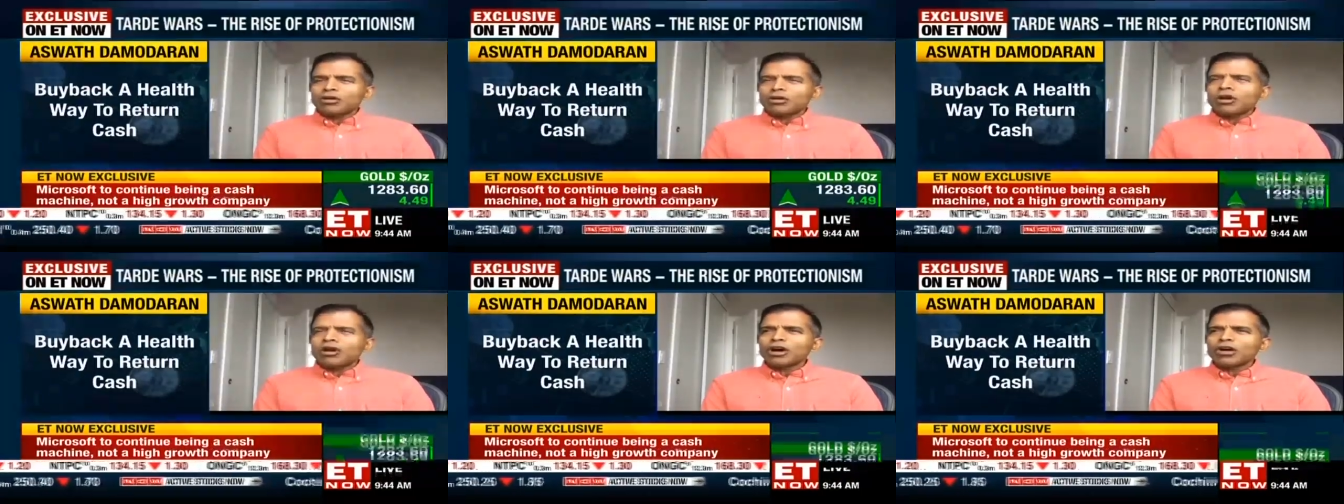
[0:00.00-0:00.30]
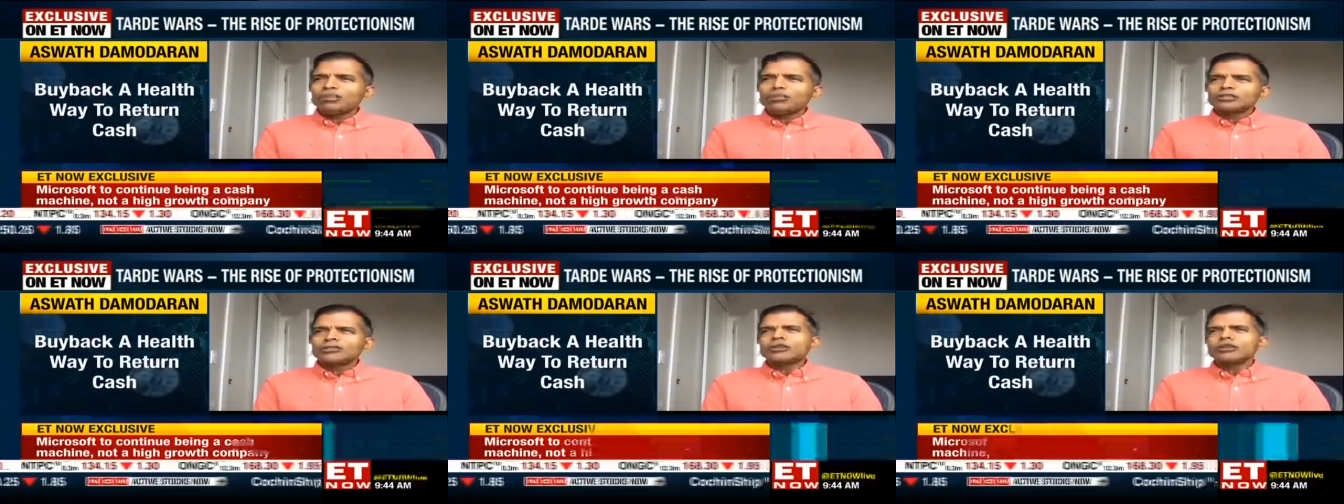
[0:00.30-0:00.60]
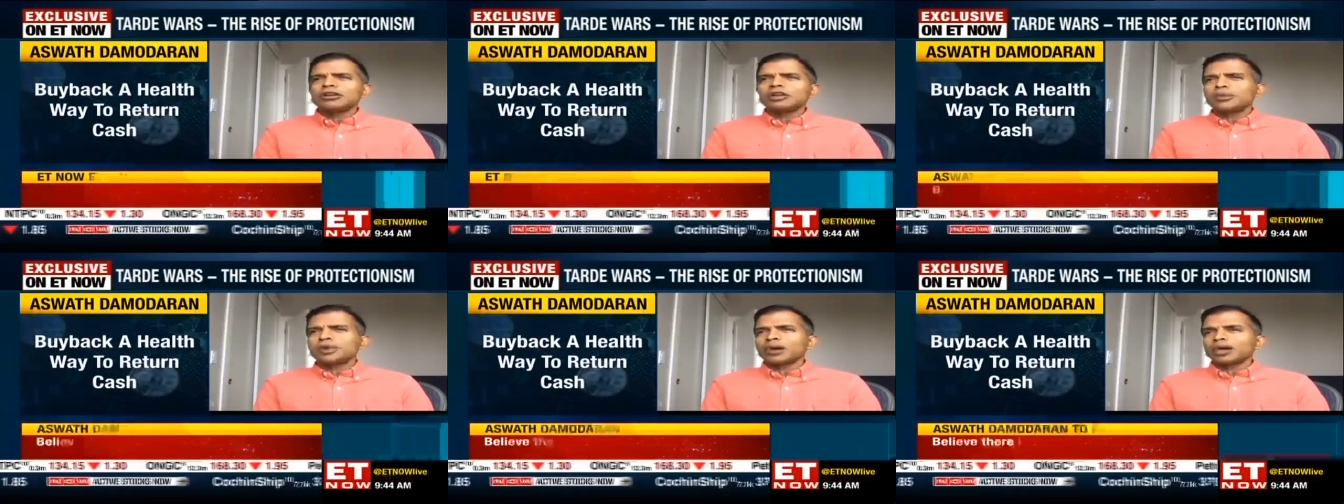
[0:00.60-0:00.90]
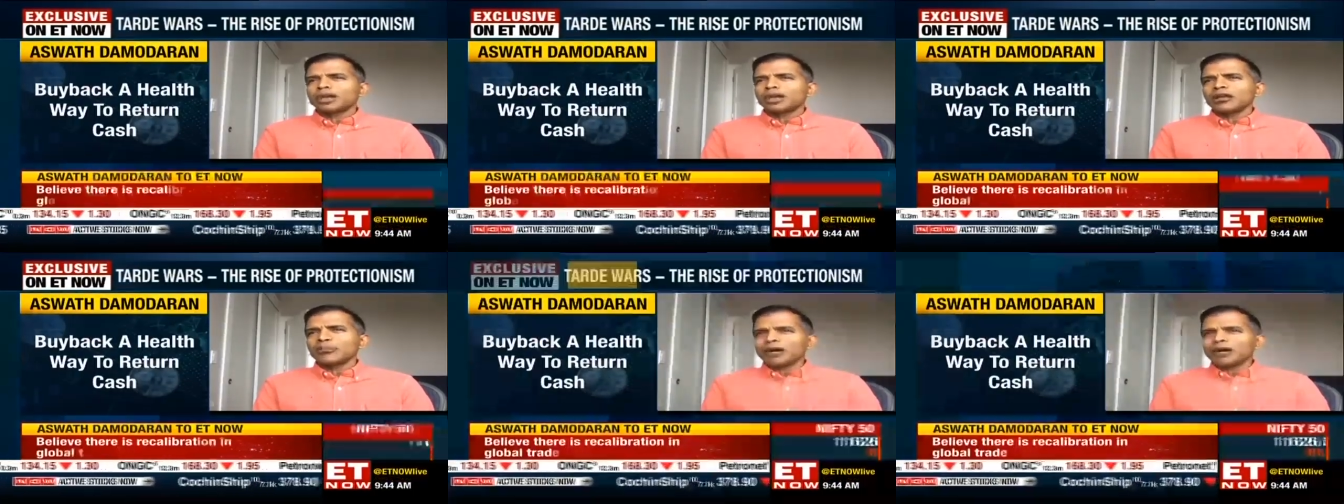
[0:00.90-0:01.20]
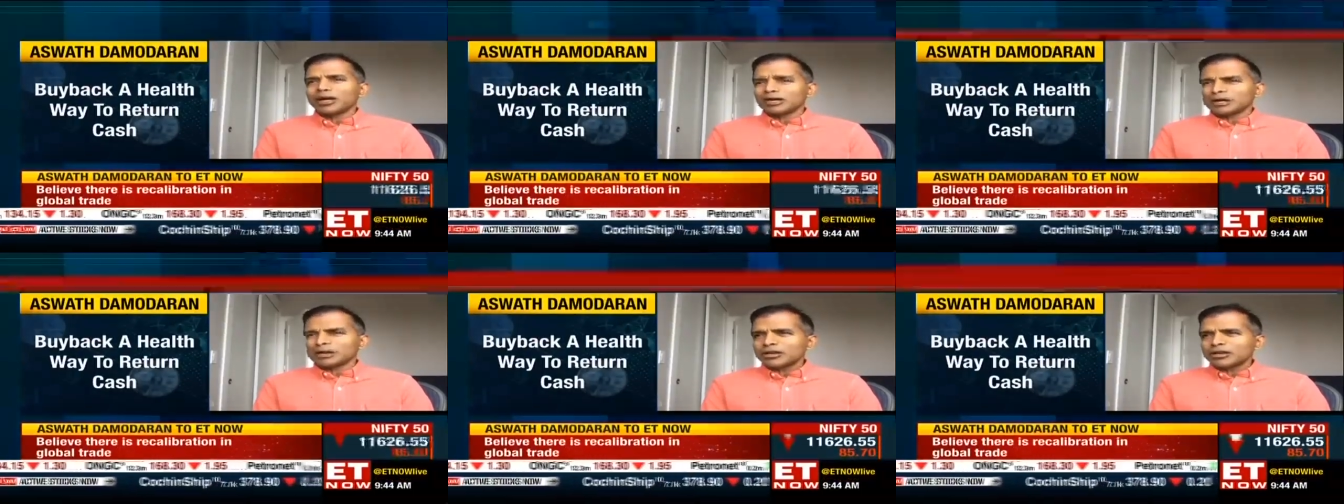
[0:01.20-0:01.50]
constantly worry
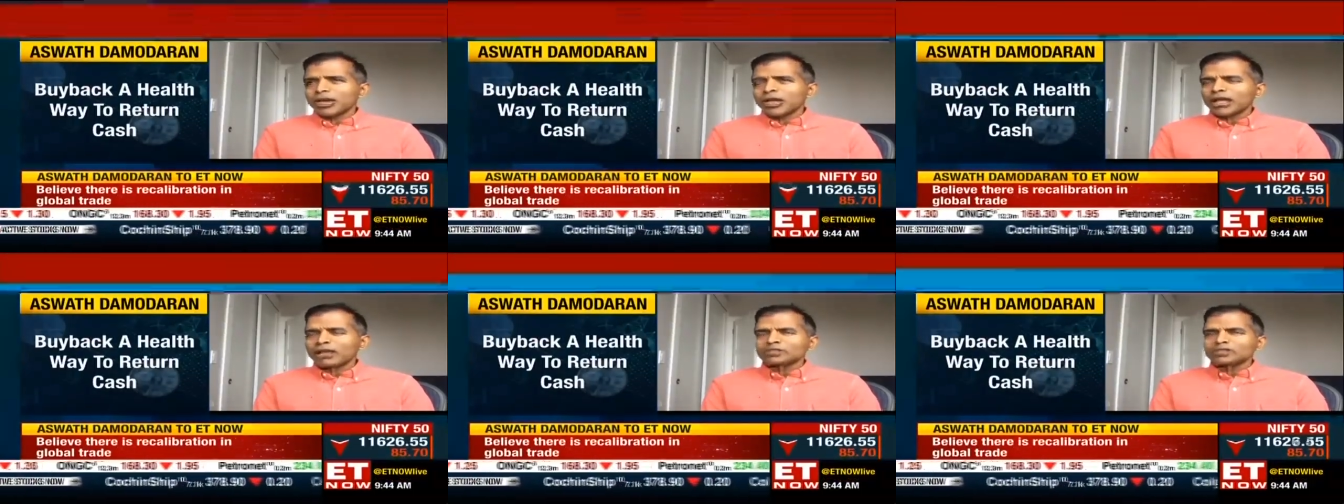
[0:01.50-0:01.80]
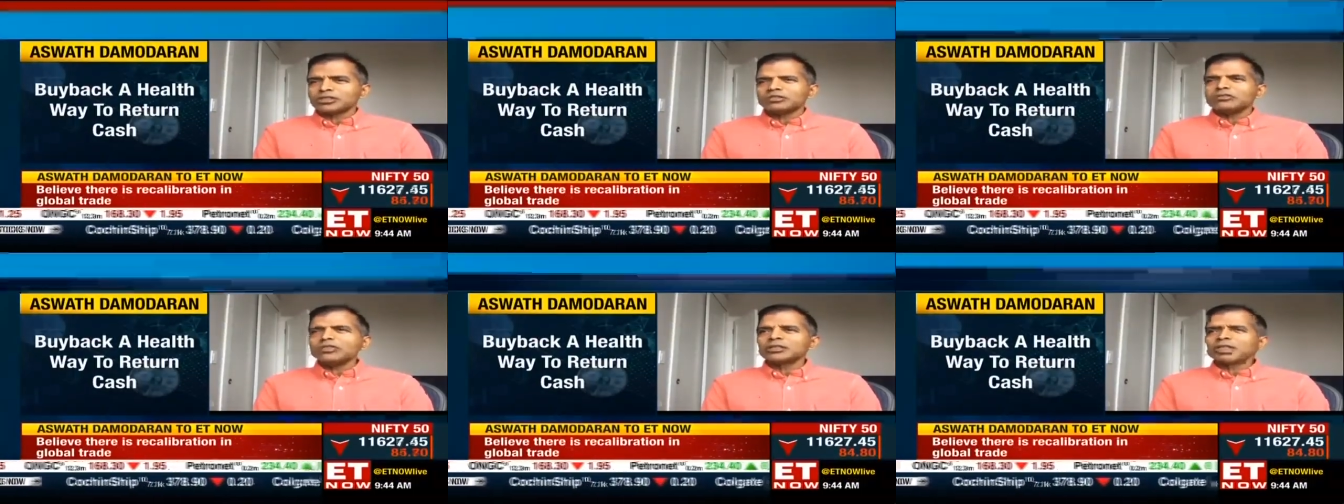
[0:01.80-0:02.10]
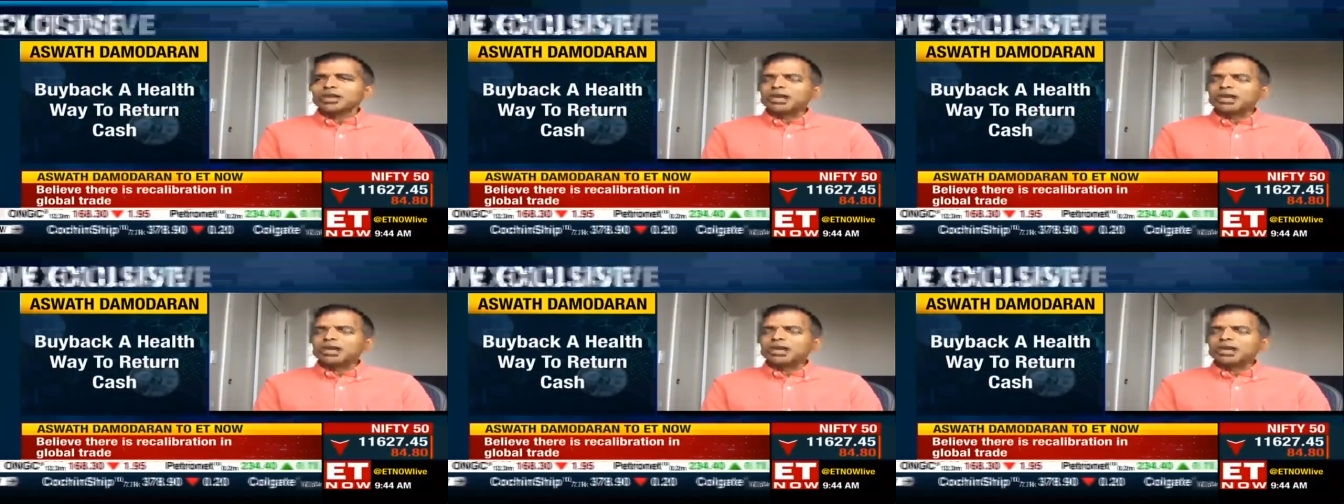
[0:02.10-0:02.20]
about corrections